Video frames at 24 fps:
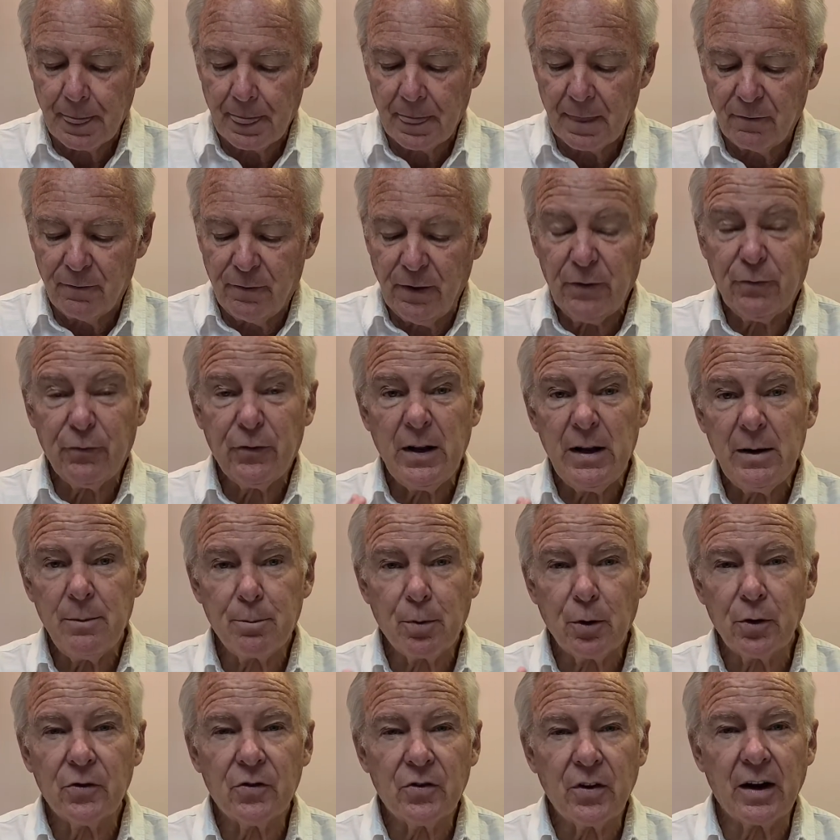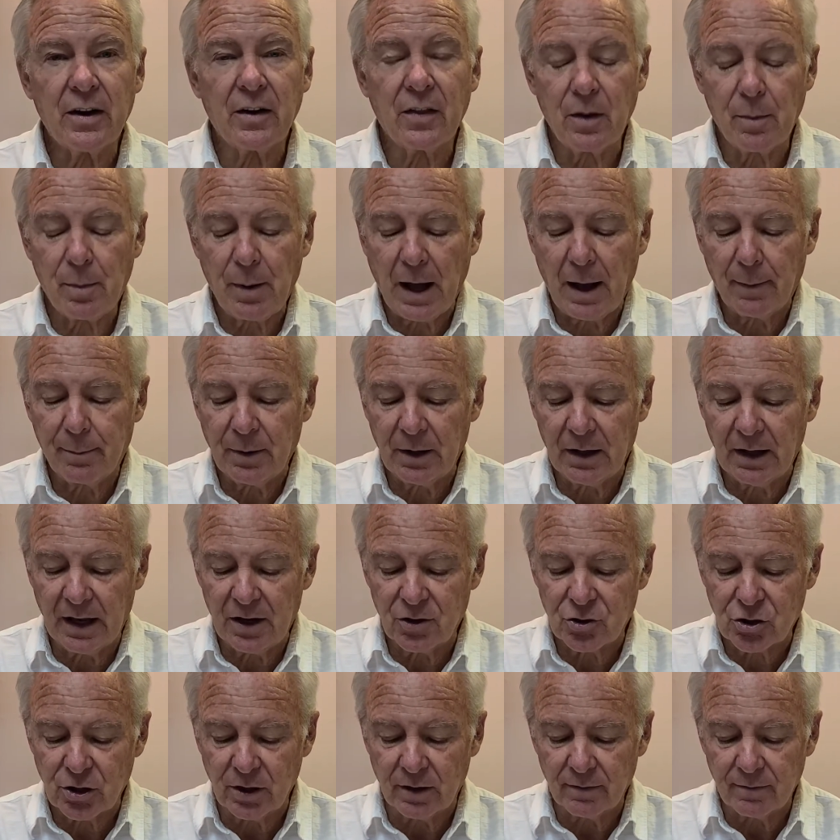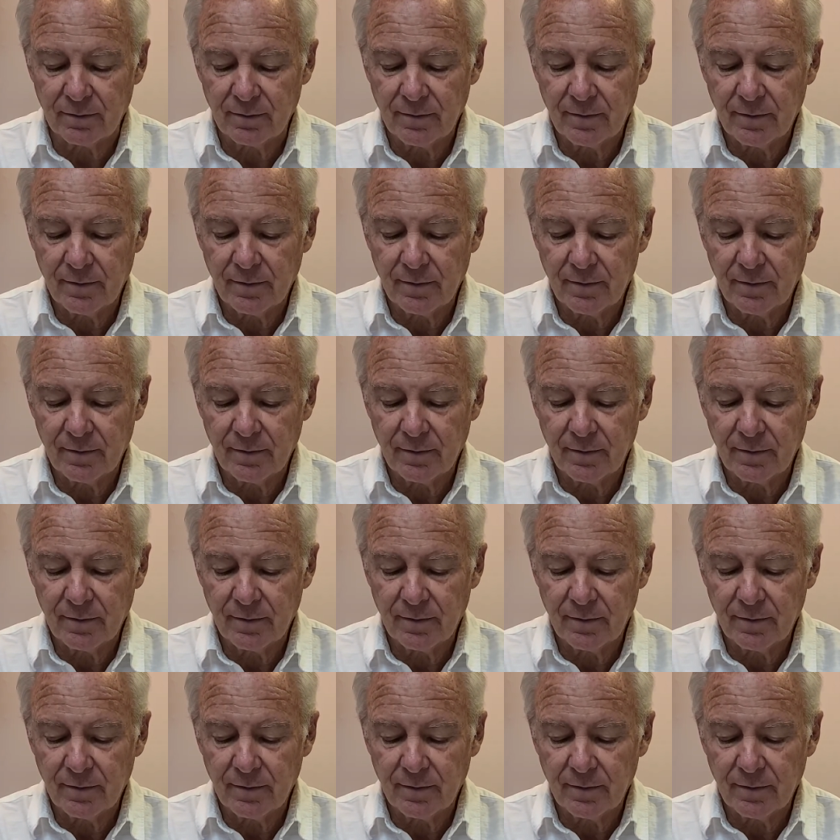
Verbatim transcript: fifteen percent of the population,